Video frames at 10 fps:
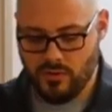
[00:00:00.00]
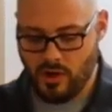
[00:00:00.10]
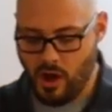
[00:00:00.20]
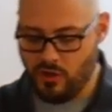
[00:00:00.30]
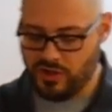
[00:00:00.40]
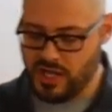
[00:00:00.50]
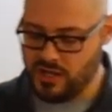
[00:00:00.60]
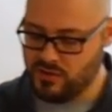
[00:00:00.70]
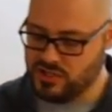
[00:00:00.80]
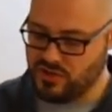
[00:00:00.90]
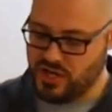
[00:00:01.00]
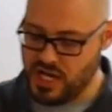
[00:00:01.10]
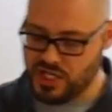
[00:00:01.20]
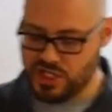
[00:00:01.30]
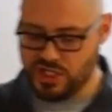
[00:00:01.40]
All the kindreds of the
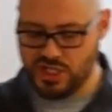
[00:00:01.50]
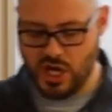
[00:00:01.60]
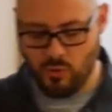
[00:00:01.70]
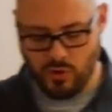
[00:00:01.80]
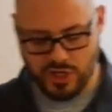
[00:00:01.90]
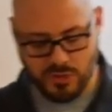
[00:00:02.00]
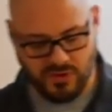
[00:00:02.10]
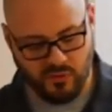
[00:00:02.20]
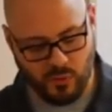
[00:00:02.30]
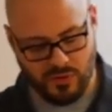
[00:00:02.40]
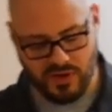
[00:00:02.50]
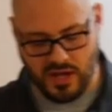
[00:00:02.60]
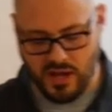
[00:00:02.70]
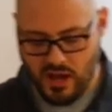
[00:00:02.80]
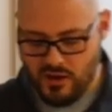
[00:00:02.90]
nations shall worship before thee.